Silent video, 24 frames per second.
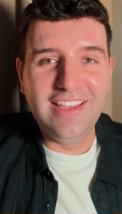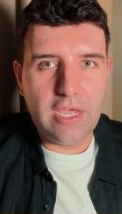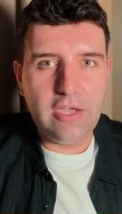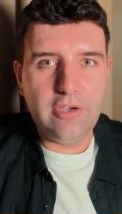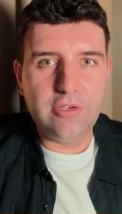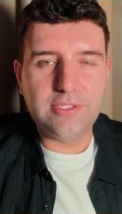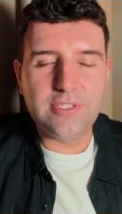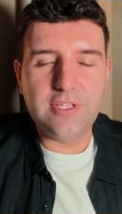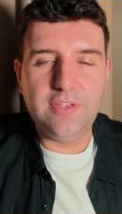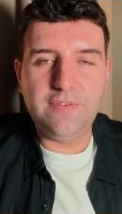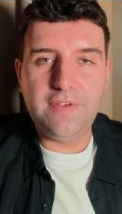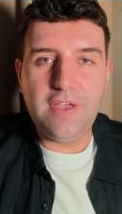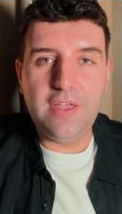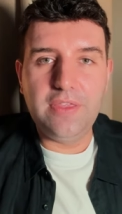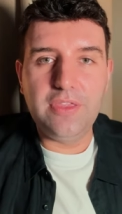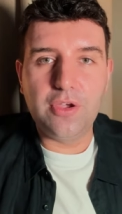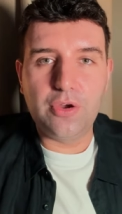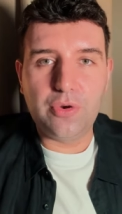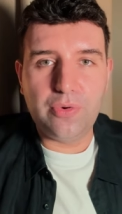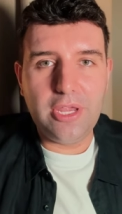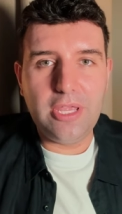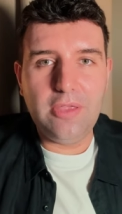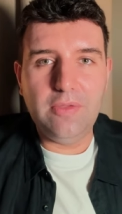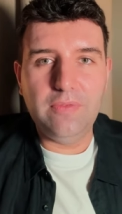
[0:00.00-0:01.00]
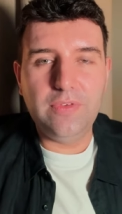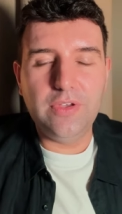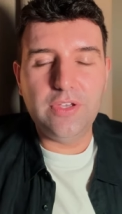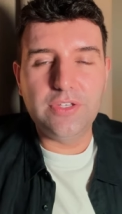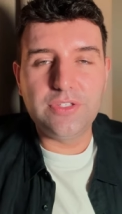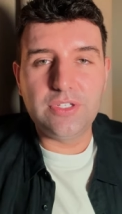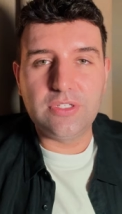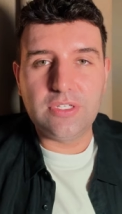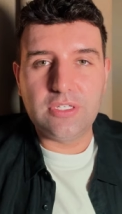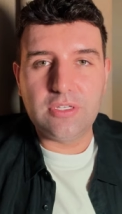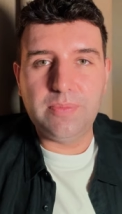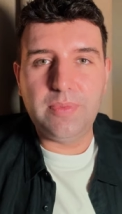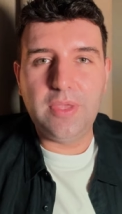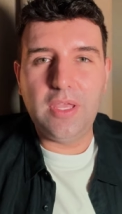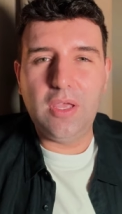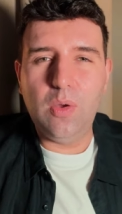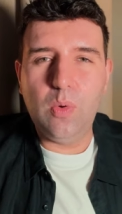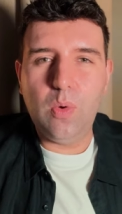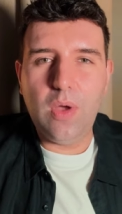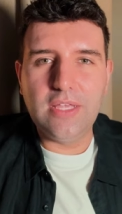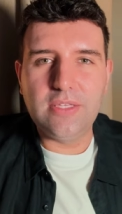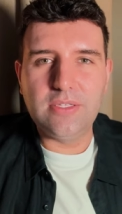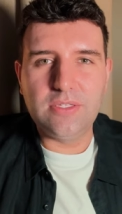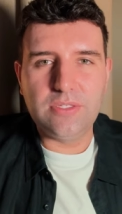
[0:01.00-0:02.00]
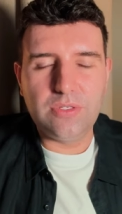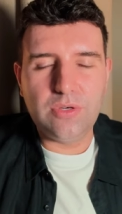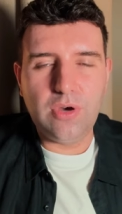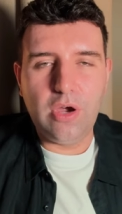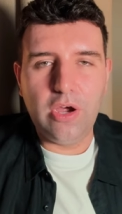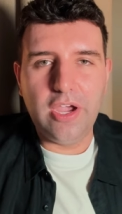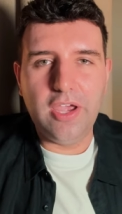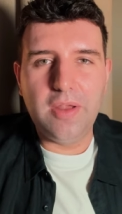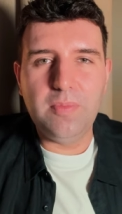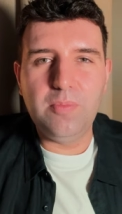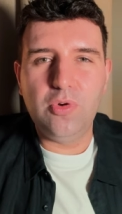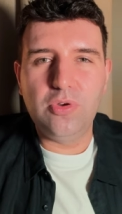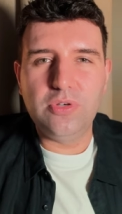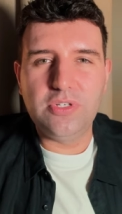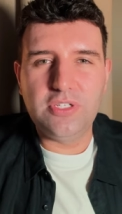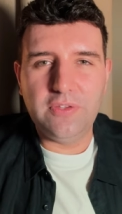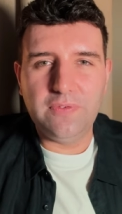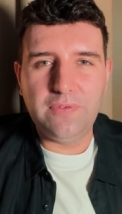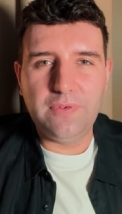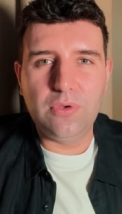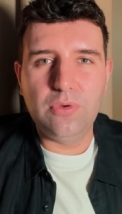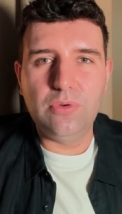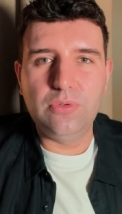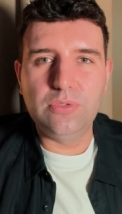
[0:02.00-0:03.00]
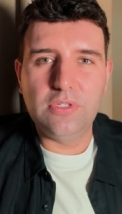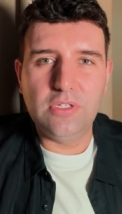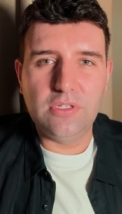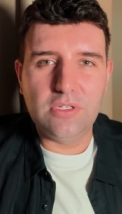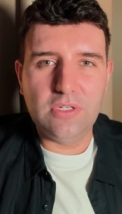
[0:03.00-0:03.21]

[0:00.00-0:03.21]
I also found the cream version to be quite strong and more difficult to